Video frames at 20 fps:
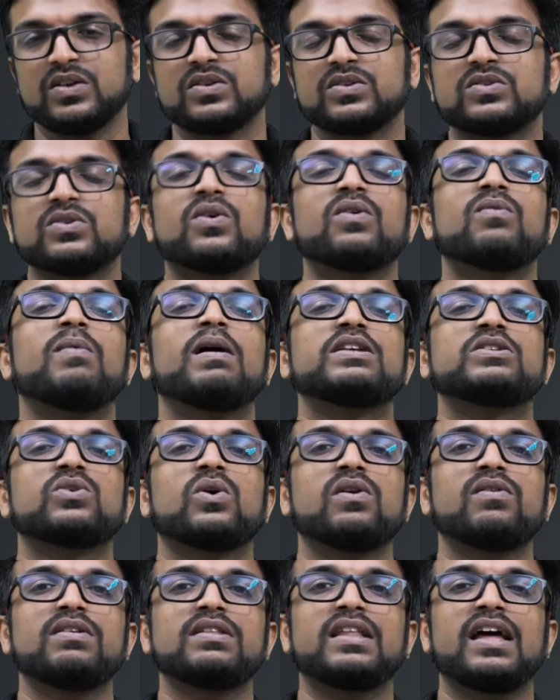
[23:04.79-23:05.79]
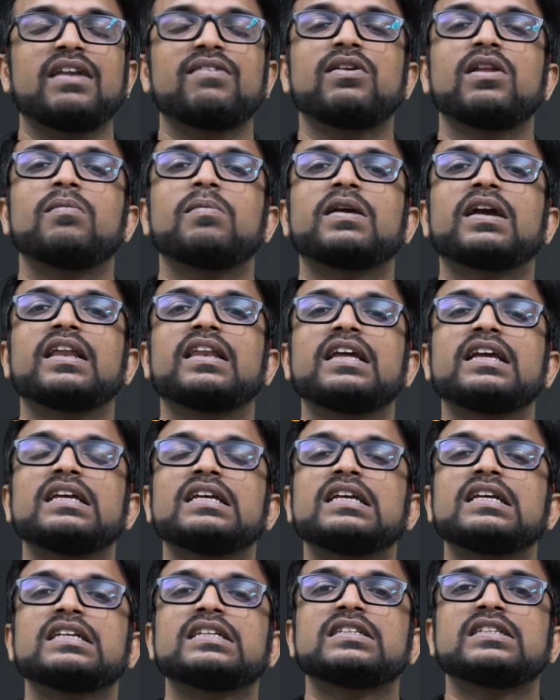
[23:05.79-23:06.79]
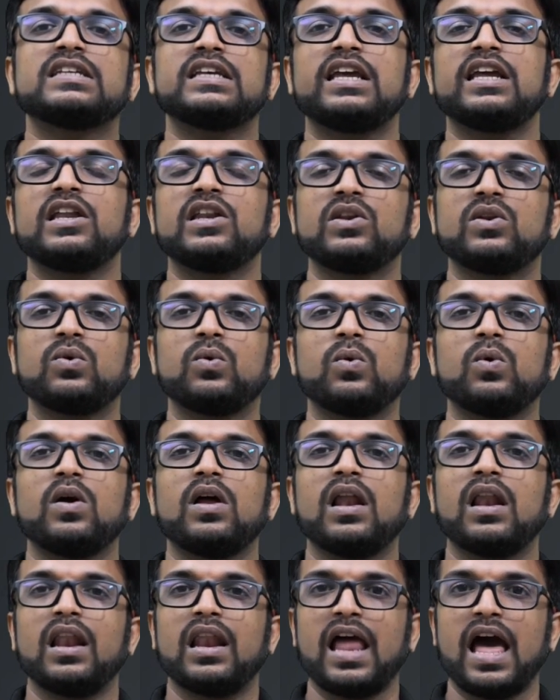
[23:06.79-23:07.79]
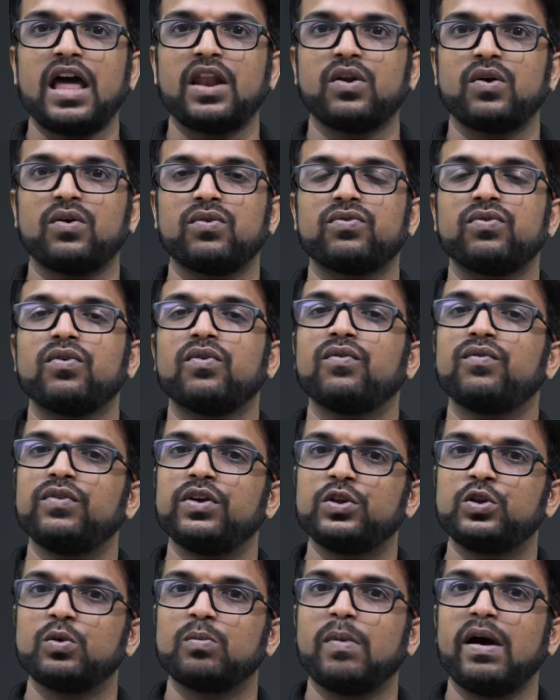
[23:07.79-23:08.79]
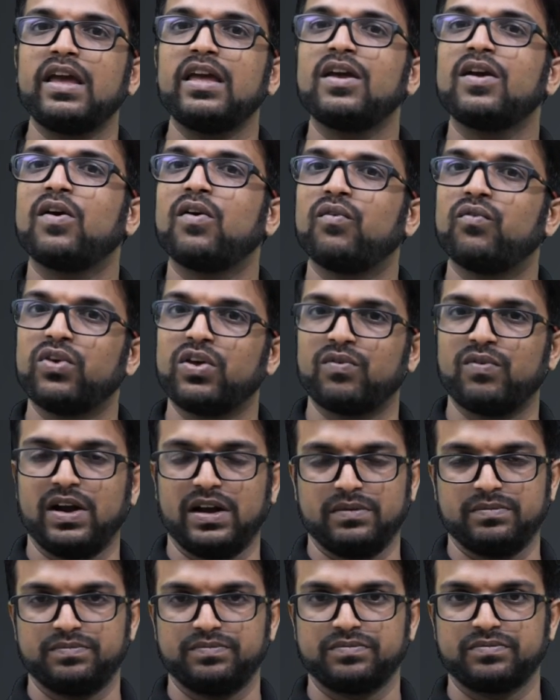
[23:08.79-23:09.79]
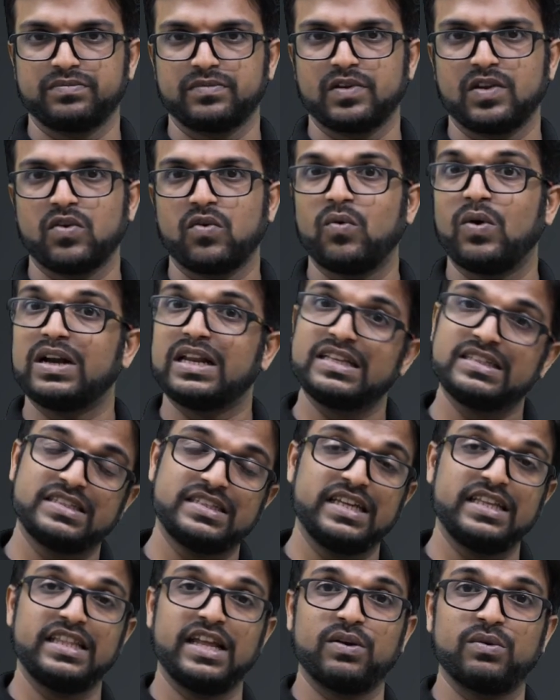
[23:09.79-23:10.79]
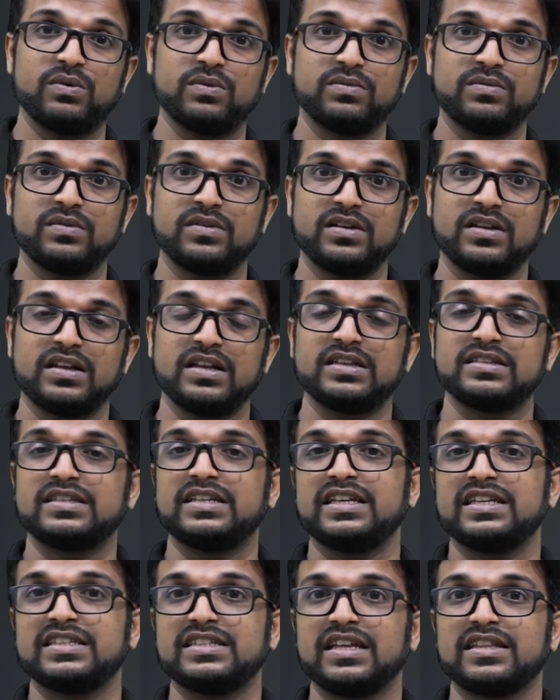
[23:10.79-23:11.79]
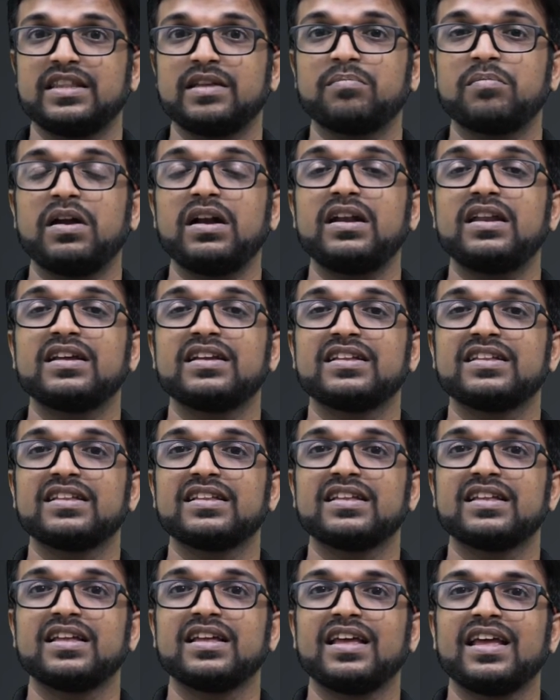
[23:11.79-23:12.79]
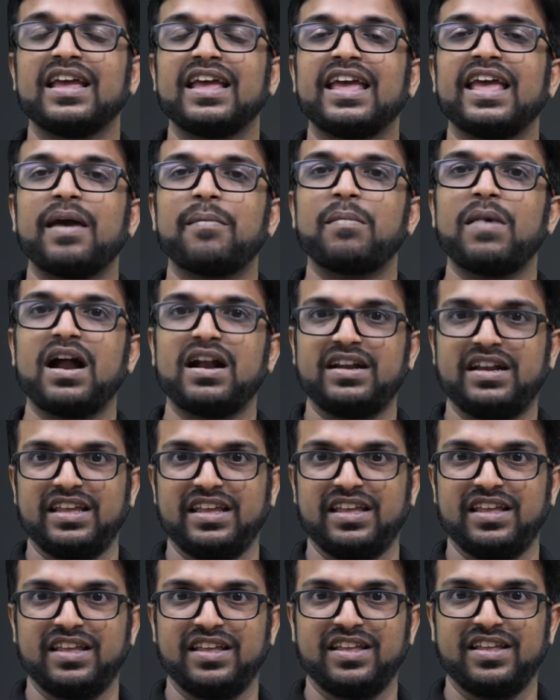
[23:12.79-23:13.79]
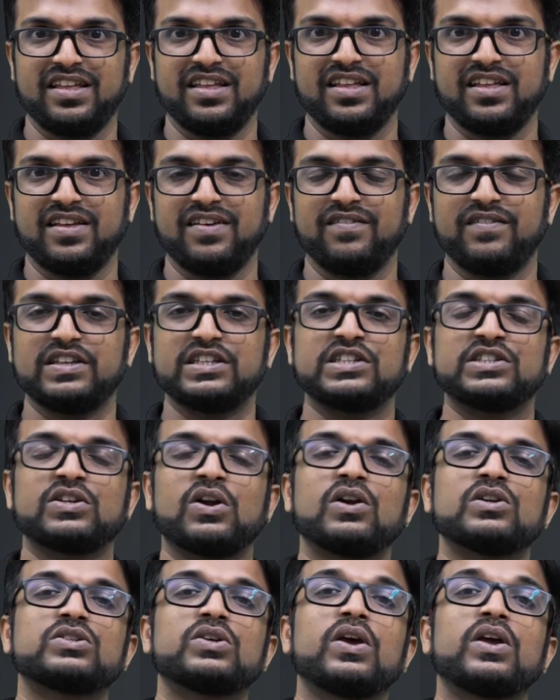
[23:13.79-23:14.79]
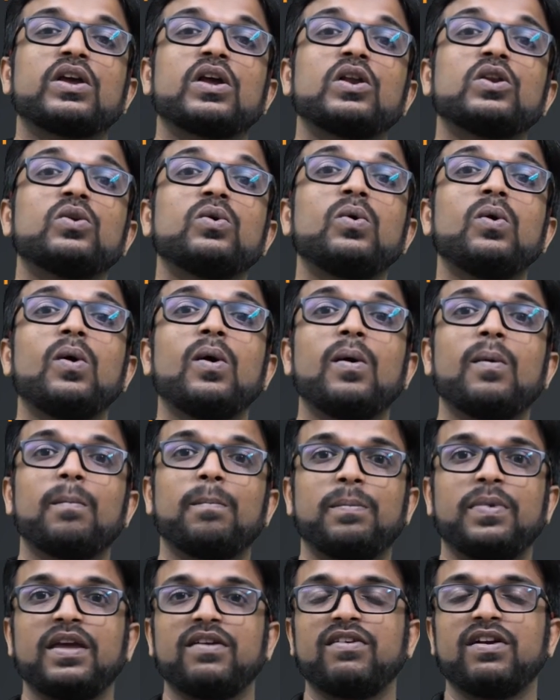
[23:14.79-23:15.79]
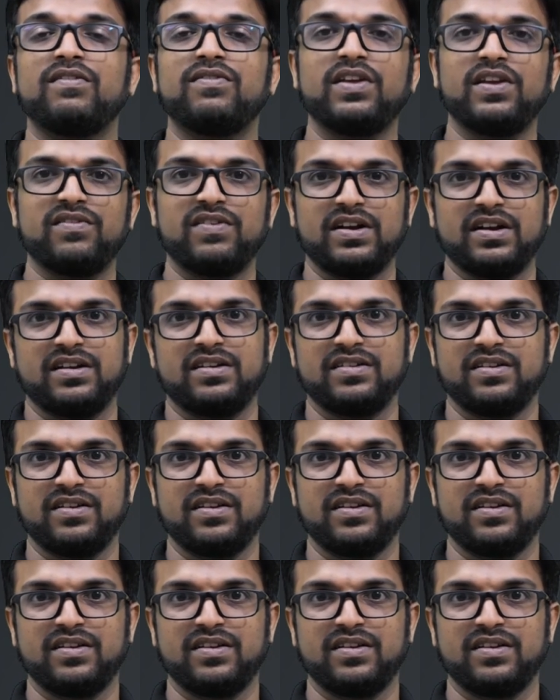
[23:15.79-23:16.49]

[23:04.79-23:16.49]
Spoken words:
So by solving that, we will be getting C into ln of V2 by V1. What is C now? C is nothing but mRT, which is also equal to P1 V1.